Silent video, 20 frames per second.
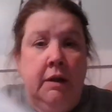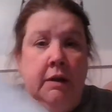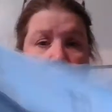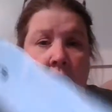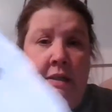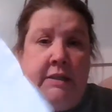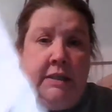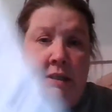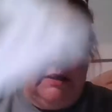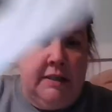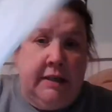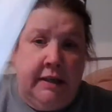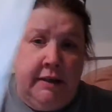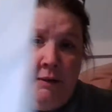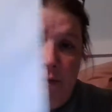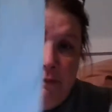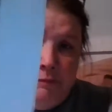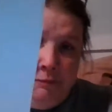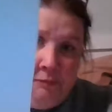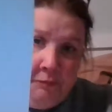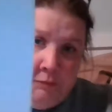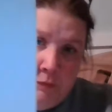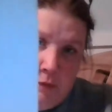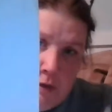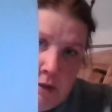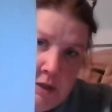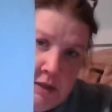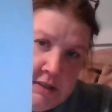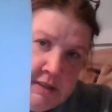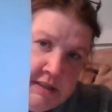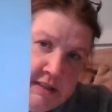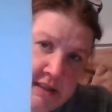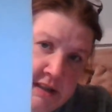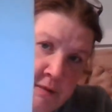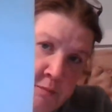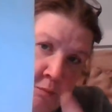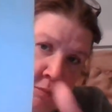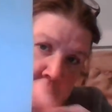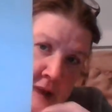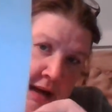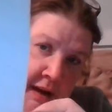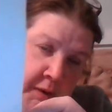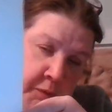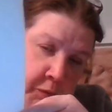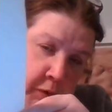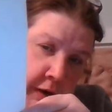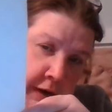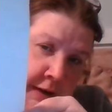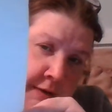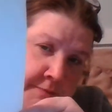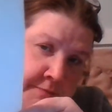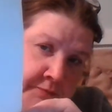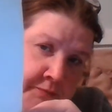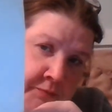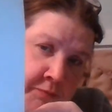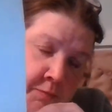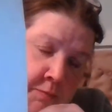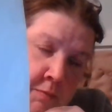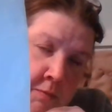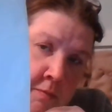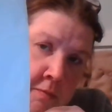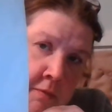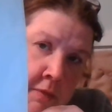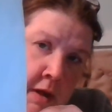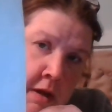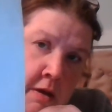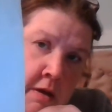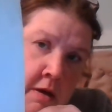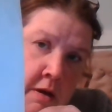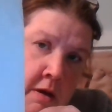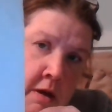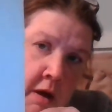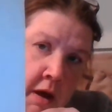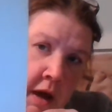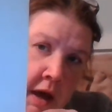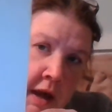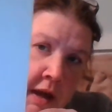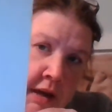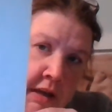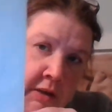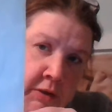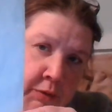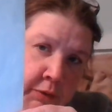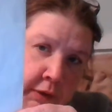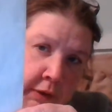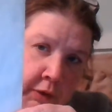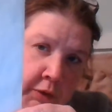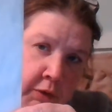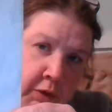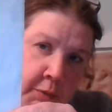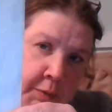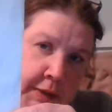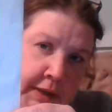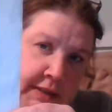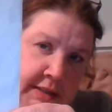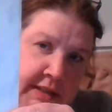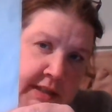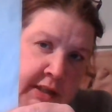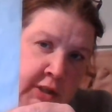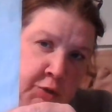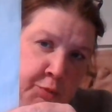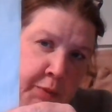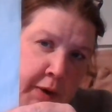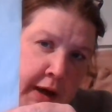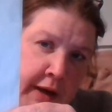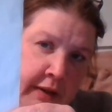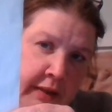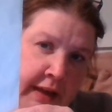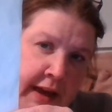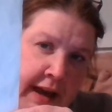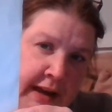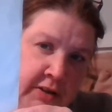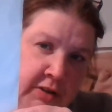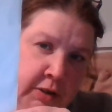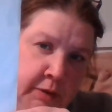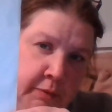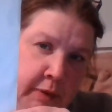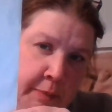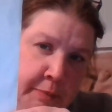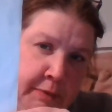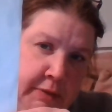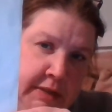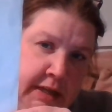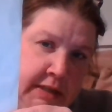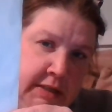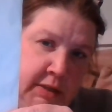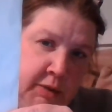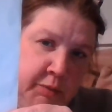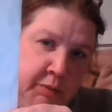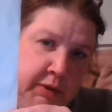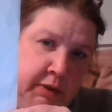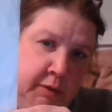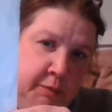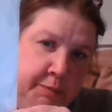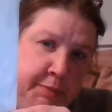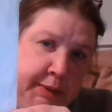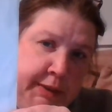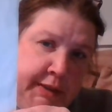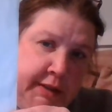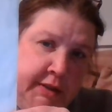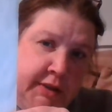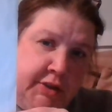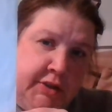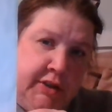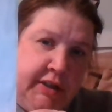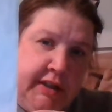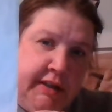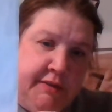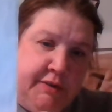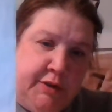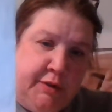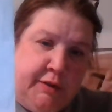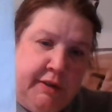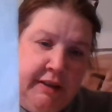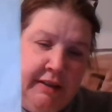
this is it. This is it in black and white. And it's really cool because each bottle actually represents a real beer. She gives you the